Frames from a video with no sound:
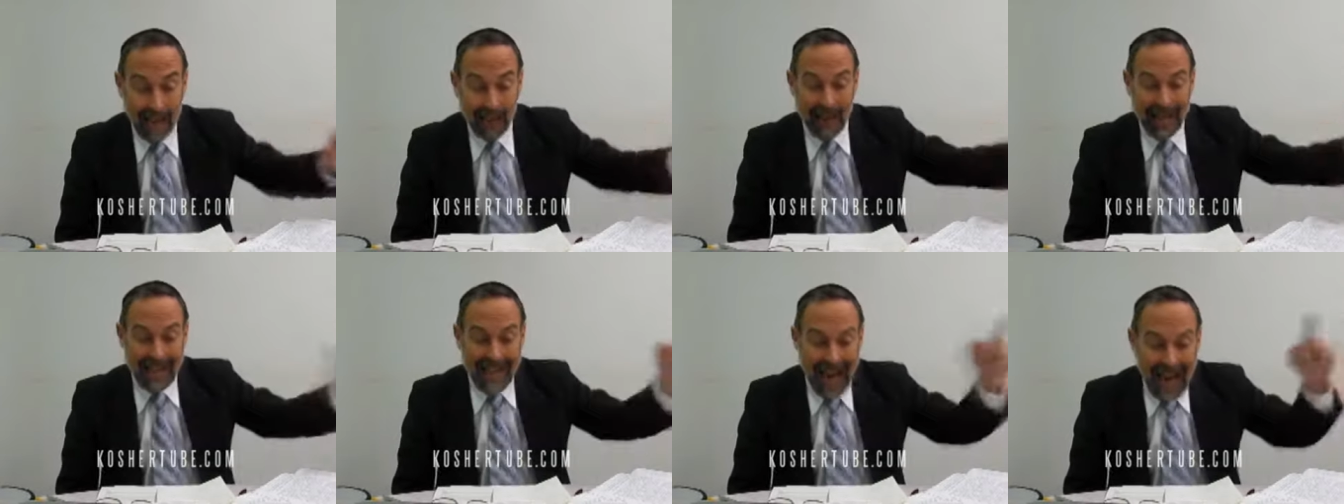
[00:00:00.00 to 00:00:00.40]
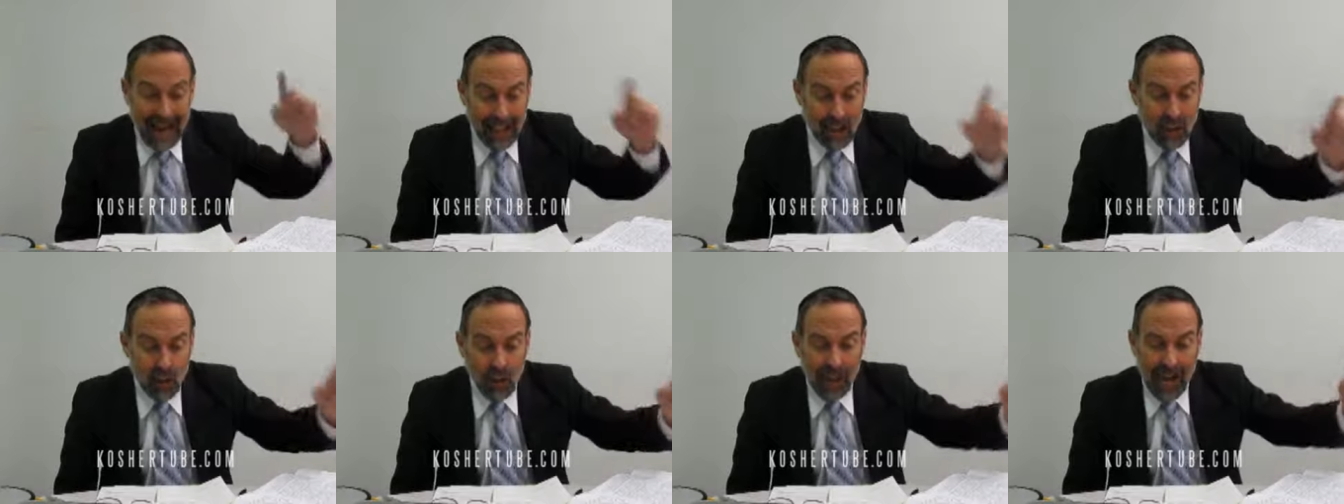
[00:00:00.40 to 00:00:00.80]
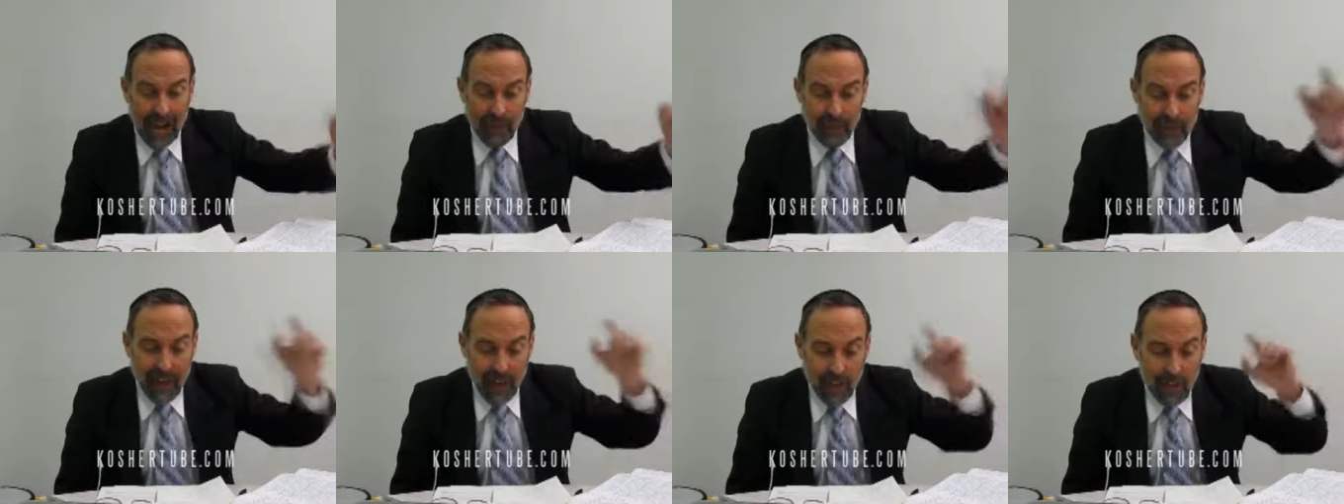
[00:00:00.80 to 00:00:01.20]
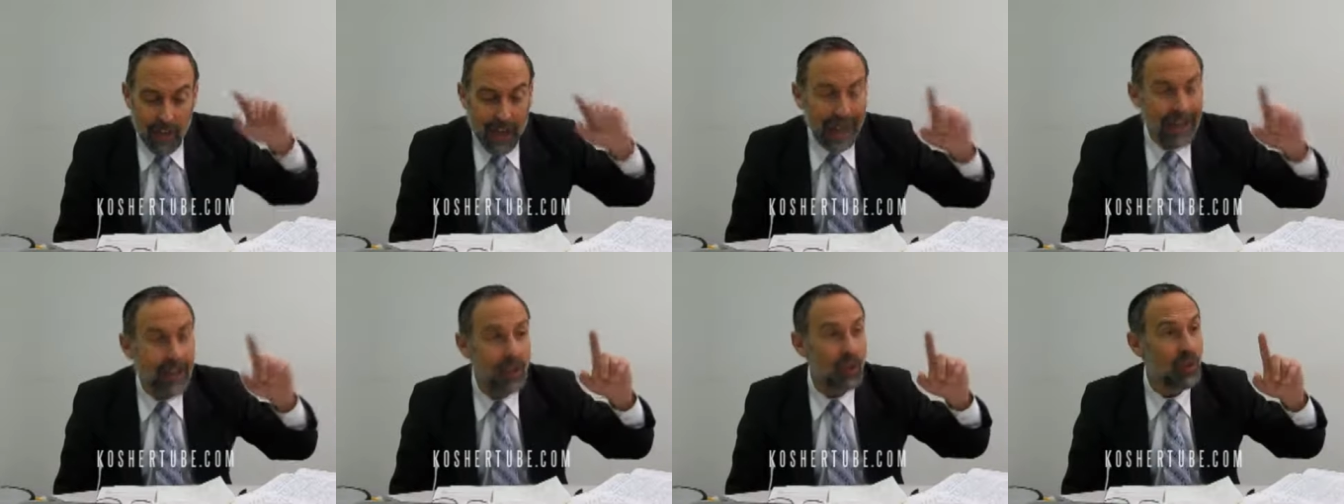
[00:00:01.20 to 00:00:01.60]
anachnu gam
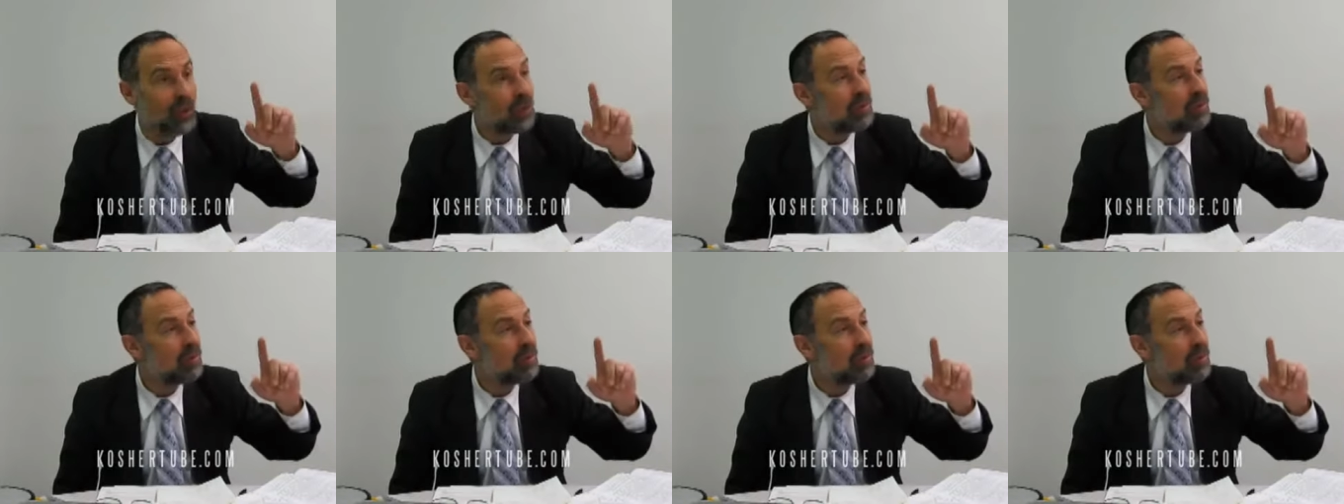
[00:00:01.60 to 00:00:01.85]
tapeinu.